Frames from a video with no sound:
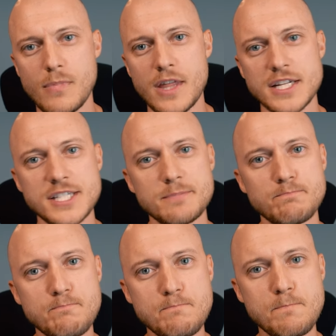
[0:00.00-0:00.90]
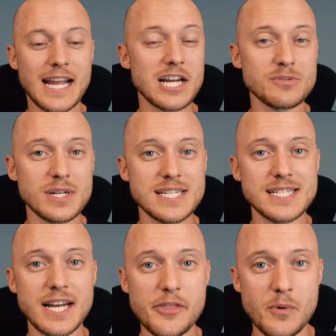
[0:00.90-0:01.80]
This. And guess what? It's
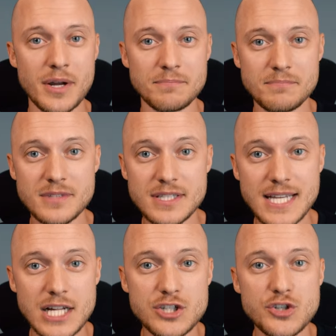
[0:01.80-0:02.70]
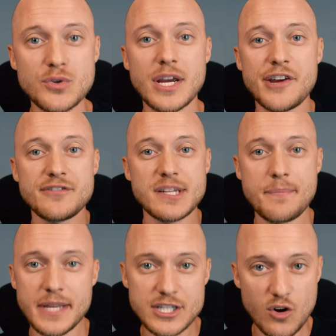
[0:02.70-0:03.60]
another one. Tells you if
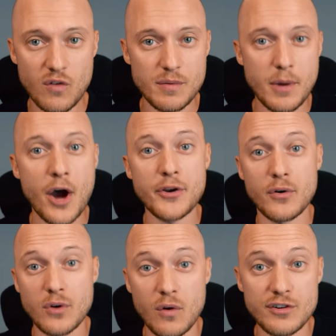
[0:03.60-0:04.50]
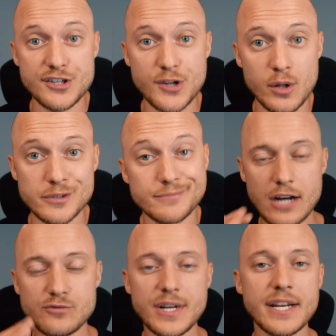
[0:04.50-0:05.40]
something is overbought or oversold.
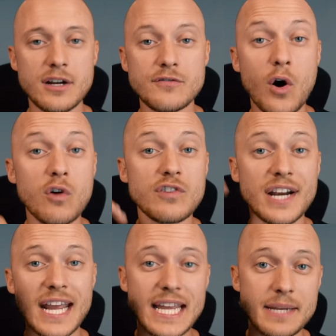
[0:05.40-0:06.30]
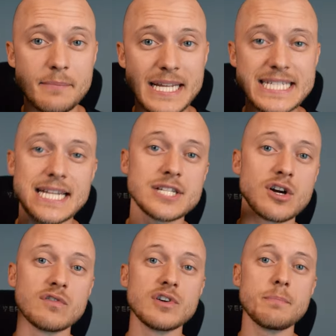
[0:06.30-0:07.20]
A reading of over 80 means that it's
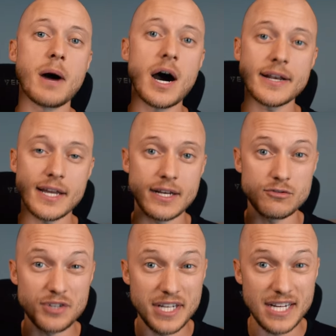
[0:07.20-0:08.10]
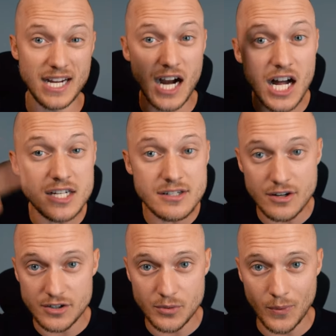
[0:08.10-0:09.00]
overbought, and a reading
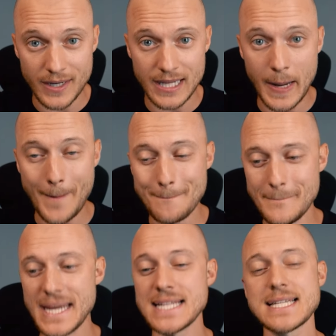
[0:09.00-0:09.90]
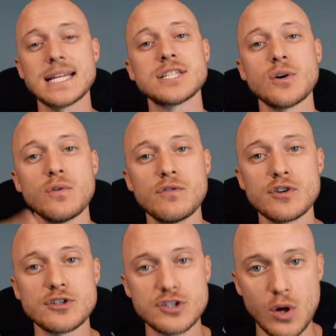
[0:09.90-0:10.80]
under 20 means that it's
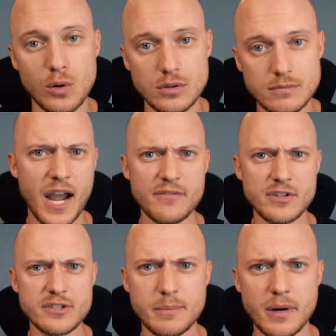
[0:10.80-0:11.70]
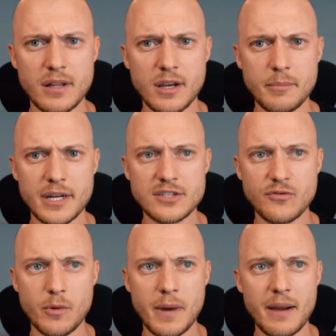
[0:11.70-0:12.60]
oversold. I've the Bollinger Bands
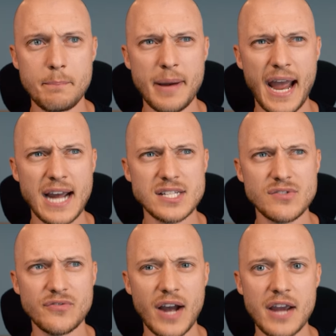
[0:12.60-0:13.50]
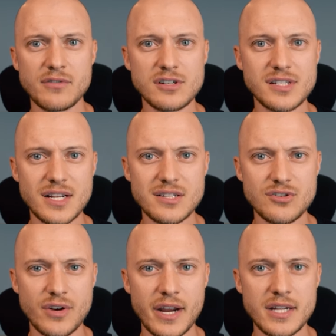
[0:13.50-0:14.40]
for my past 5 or 6
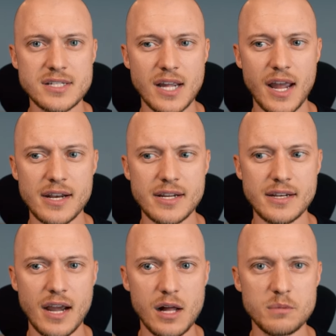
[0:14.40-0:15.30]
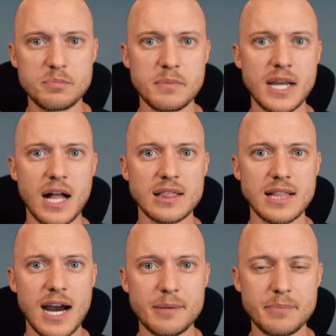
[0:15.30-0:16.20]
trades, and it helped me a
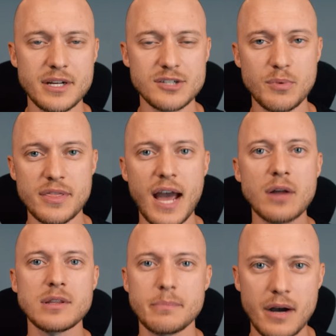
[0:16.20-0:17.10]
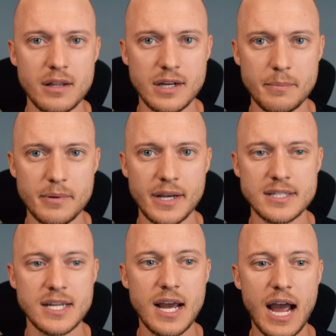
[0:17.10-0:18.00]
lot because without the Bollinger
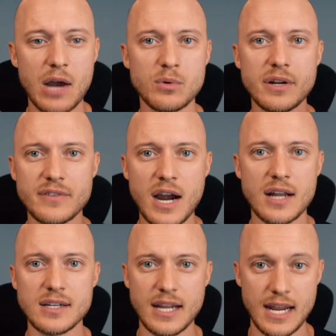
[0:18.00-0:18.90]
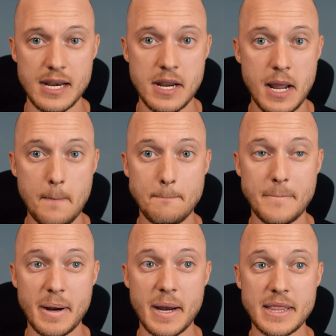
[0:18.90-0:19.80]
Bands, I would have gotten in,
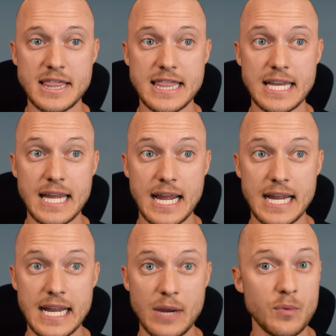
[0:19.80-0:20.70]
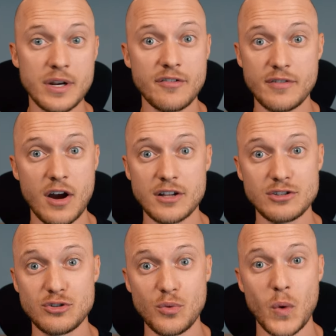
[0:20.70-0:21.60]
but it wouldn't have
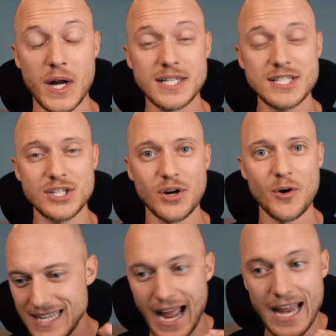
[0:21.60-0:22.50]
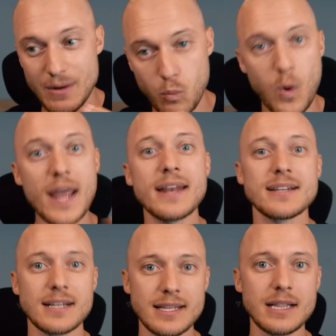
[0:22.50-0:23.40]
gone too well. So I
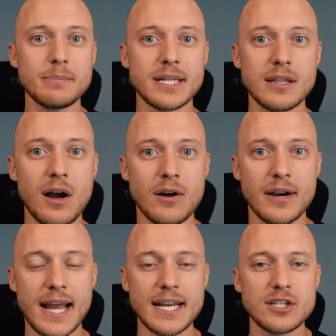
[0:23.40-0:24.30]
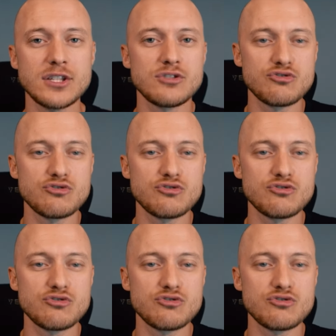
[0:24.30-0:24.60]
waited a little bit longer, and